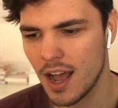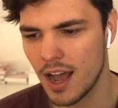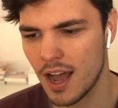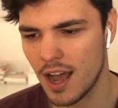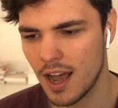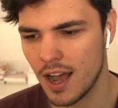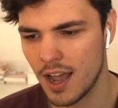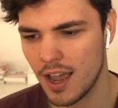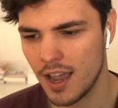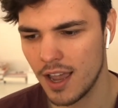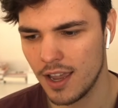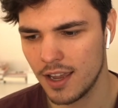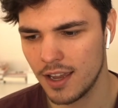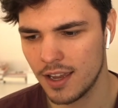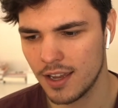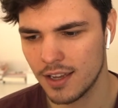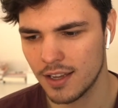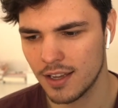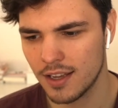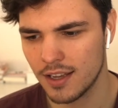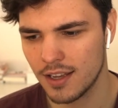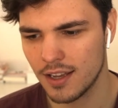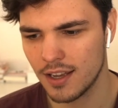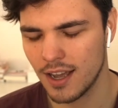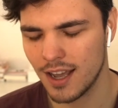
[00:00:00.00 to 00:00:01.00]
I
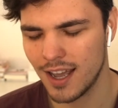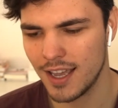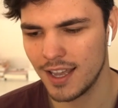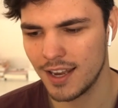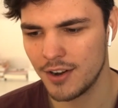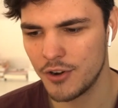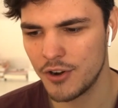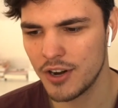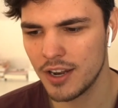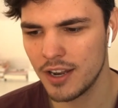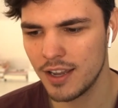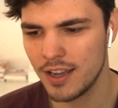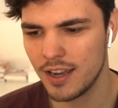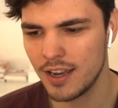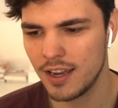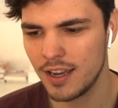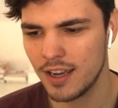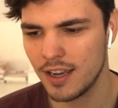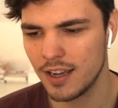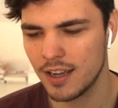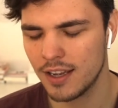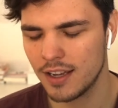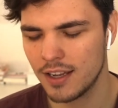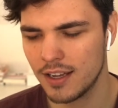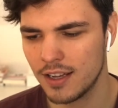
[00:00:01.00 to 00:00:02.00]
I
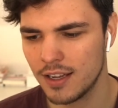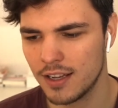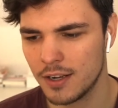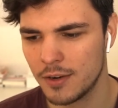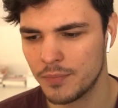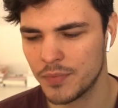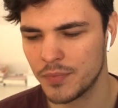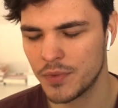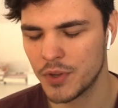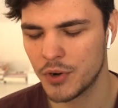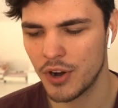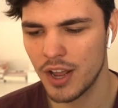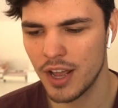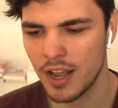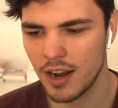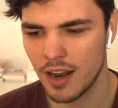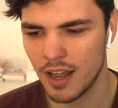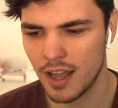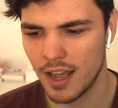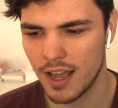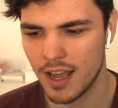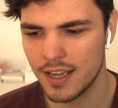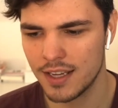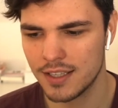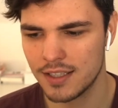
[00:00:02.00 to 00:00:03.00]
really
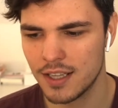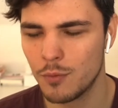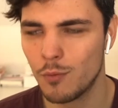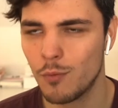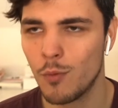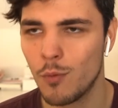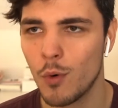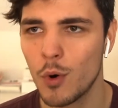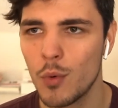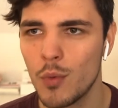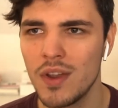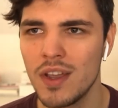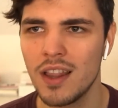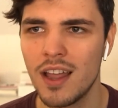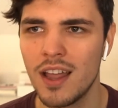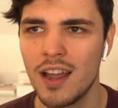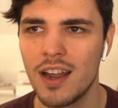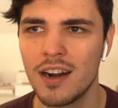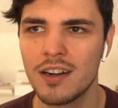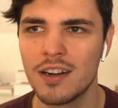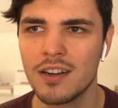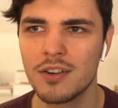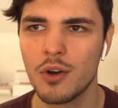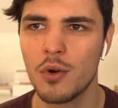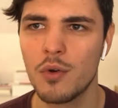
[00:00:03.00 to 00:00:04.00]
realized that what we
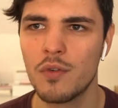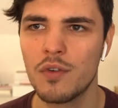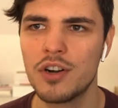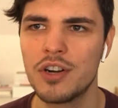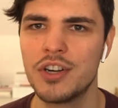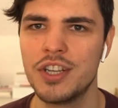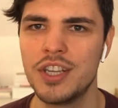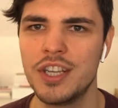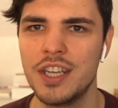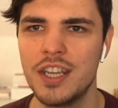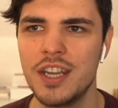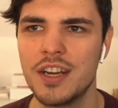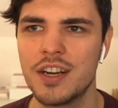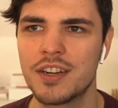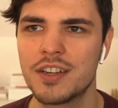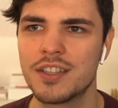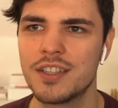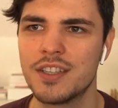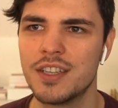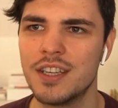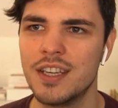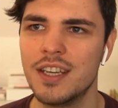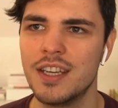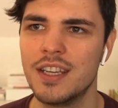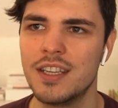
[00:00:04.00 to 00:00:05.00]
learned over the
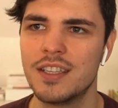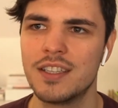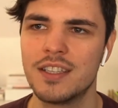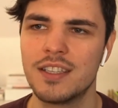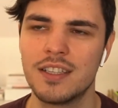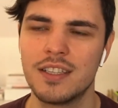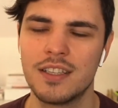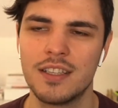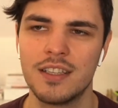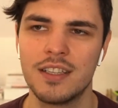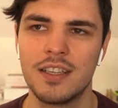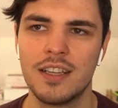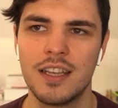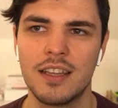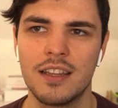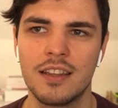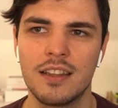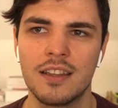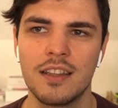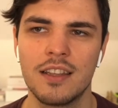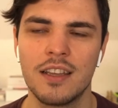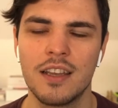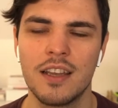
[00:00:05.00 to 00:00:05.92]
years is that